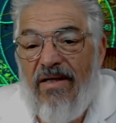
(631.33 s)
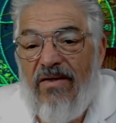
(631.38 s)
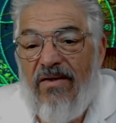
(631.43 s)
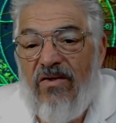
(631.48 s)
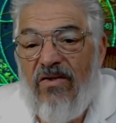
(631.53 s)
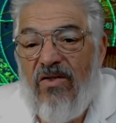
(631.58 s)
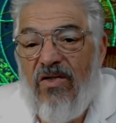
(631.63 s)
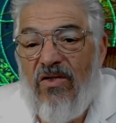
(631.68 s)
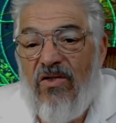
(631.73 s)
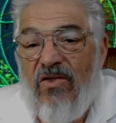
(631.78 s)

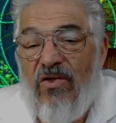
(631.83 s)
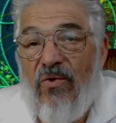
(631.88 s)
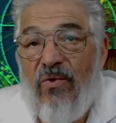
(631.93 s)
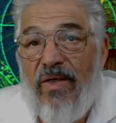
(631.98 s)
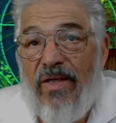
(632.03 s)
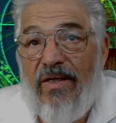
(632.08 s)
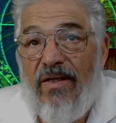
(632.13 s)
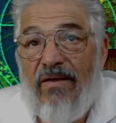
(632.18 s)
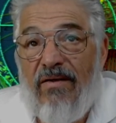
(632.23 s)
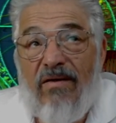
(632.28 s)
to
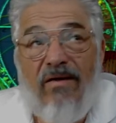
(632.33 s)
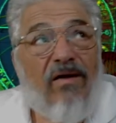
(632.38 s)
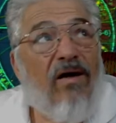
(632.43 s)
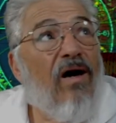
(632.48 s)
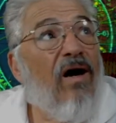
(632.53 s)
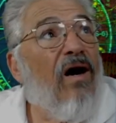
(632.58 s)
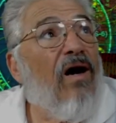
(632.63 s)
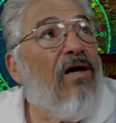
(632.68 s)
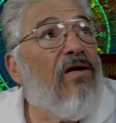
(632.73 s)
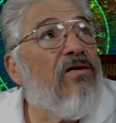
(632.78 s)
doing
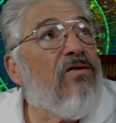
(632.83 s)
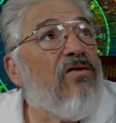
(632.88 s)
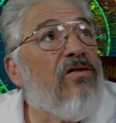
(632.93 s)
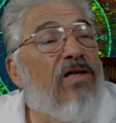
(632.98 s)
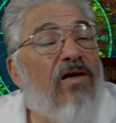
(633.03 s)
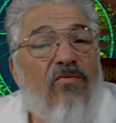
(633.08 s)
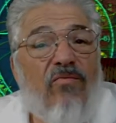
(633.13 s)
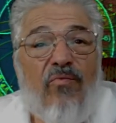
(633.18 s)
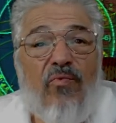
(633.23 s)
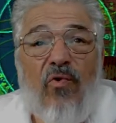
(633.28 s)

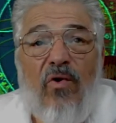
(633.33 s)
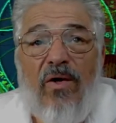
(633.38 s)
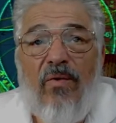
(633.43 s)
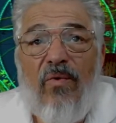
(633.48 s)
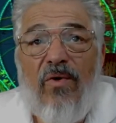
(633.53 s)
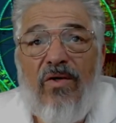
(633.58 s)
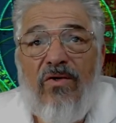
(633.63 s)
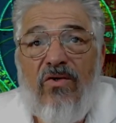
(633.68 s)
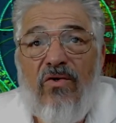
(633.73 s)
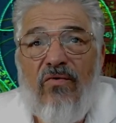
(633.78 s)

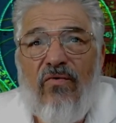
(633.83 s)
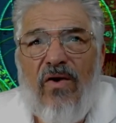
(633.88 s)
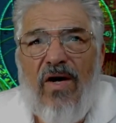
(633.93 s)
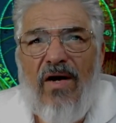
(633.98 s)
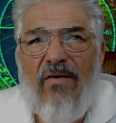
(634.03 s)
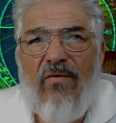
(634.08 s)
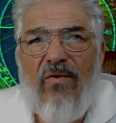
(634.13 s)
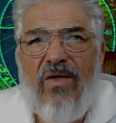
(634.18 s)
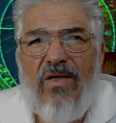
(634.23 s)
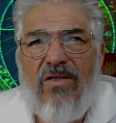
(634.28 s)

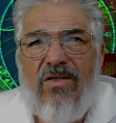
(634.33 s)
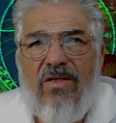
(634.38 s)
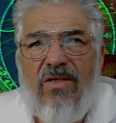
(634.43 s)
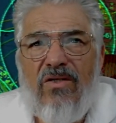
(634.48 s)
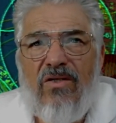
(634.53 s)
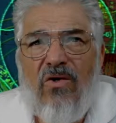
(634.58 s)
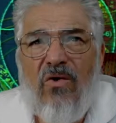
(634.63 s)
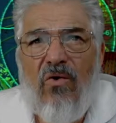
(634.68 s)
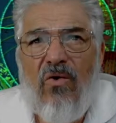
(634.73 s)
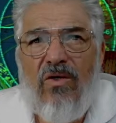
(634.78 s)
7.125. What is
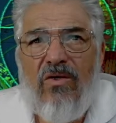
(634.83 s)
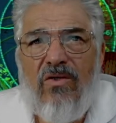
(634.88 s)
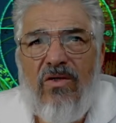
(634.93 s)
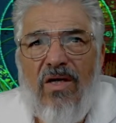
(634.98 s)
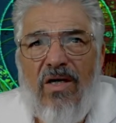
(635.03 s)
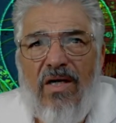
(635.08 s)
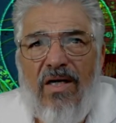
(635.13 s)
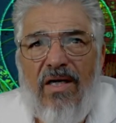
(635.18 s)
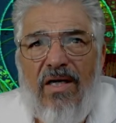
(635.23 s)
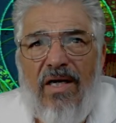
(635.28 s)
his call
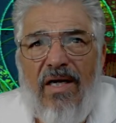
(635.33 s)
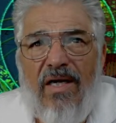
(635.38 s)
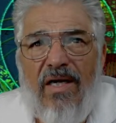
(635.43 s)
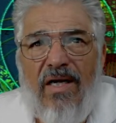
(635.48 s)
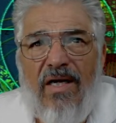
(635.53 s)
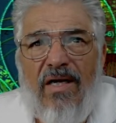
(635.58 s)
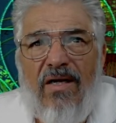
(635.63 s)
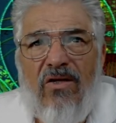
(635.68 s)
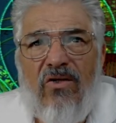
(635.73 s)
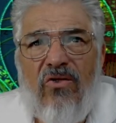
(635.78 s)
sign?
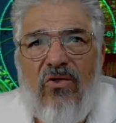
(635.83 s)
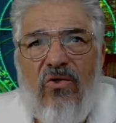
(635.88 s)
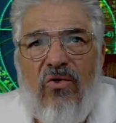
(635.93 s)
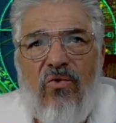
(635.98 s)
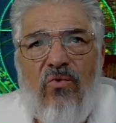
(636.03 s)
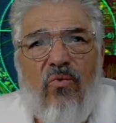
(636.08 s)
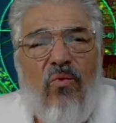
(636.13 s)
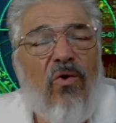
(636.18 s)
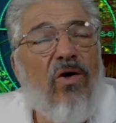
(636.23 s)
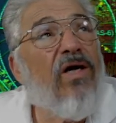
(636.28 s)

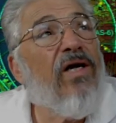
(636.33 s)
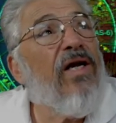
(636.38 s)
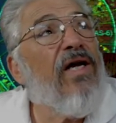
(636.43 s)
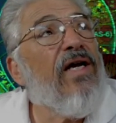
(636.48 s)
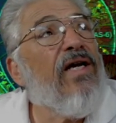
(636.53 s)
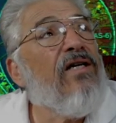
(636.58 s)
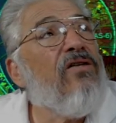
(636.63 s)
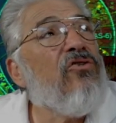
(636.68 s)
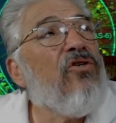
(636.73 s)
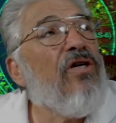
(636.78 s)

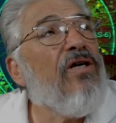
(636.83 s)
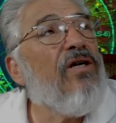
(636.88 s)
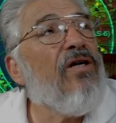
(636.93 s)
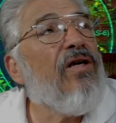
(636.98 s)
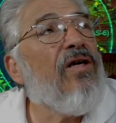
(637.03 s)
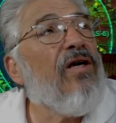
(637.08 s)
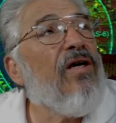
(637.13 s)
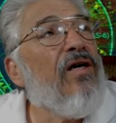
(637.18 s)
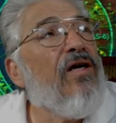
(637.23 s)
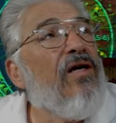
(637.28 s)

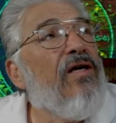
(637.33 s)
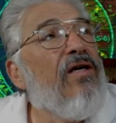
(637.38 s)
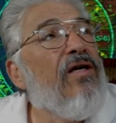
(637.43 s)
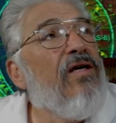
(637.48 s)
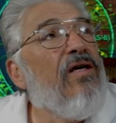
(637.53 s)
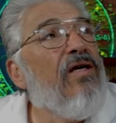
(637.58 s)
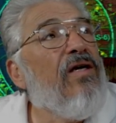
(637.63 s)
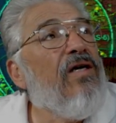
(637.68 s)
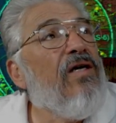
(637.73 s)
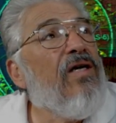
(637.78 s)
LU1HAK.
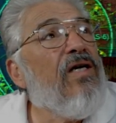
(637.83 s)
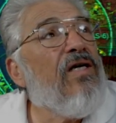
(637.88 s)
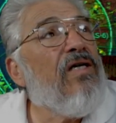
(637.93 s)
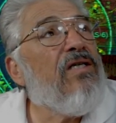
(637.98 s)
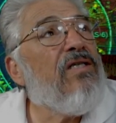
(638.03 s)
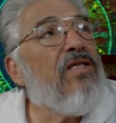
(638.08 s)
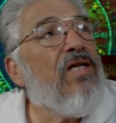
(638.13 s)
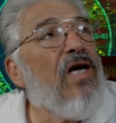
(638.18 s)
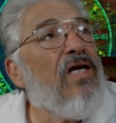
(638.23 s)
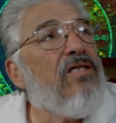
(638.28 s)

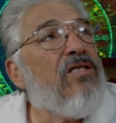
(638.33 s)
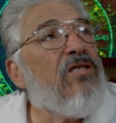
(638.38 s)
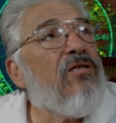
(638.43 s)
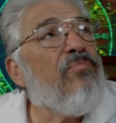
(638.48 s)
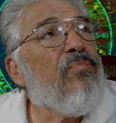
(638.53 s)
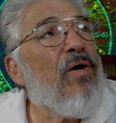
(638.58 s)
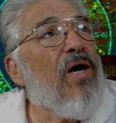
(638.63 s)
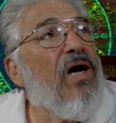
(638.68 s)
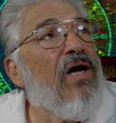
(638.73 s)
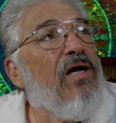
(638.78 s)
He's not
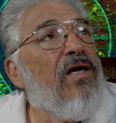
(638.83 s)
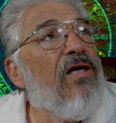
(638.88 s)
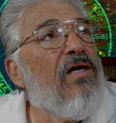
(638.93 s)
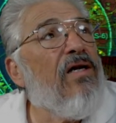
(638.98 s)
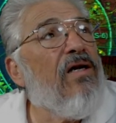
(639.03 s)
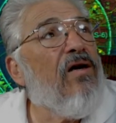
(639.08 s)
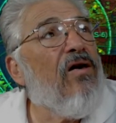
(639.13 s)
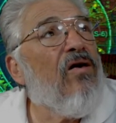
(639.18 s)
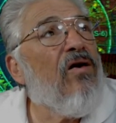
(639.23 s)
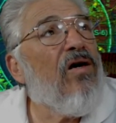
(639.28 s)

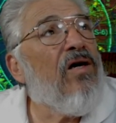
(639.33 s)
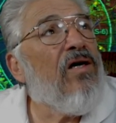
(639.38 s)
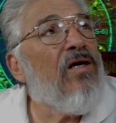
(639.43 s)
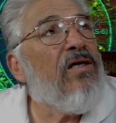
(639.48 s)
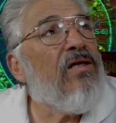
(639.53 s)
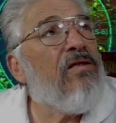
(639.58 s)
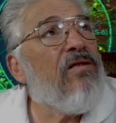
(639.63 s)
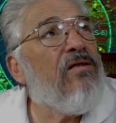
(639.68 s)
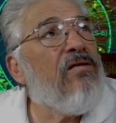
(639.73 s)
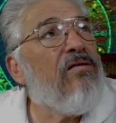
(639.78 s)
spotted
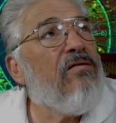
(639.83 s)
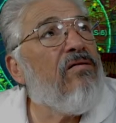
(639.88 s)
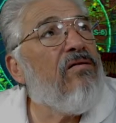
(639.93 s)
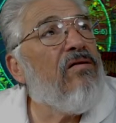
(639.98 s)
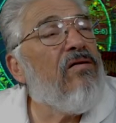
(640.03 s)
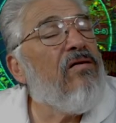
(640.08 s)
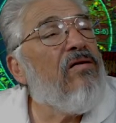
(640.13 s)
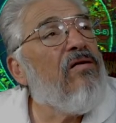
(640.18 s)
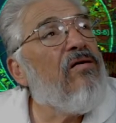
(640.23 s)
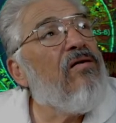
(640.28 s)
on
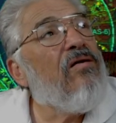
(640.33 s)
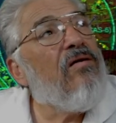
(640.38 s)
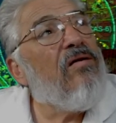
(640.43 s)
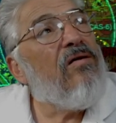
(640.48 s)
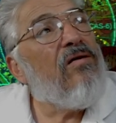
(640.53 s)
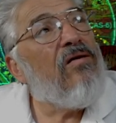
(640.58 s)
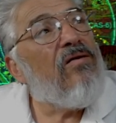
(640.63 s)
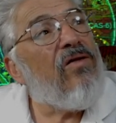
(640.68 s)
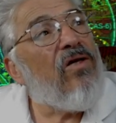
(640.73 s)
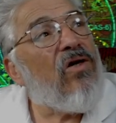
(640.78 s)

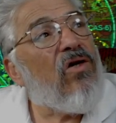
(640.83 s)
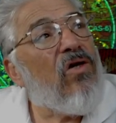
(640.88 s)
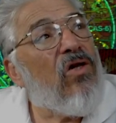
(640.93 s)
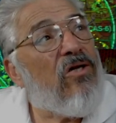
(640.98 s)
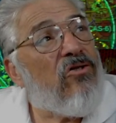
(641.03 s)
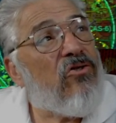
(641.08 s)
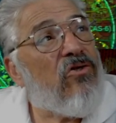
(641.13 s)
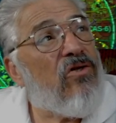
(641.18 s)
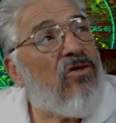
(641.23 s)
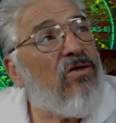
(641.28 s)
the
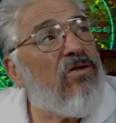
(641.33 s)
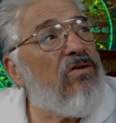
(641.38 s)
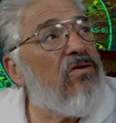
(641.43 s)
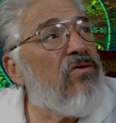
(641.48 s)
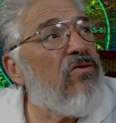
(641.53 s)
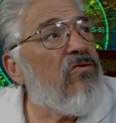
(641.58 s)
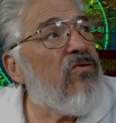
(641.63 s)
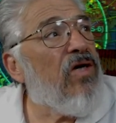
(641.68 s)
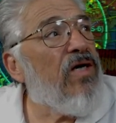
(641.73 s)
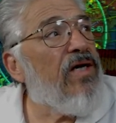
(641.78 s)
cluster
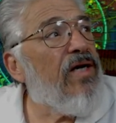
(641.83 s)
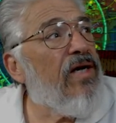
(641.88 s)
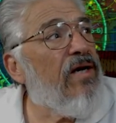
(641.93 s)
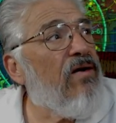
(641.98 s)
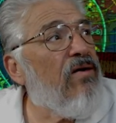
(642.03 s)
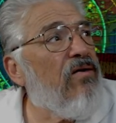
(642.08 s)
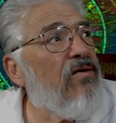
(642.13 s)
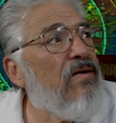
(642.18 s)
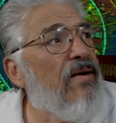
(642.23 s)
right now,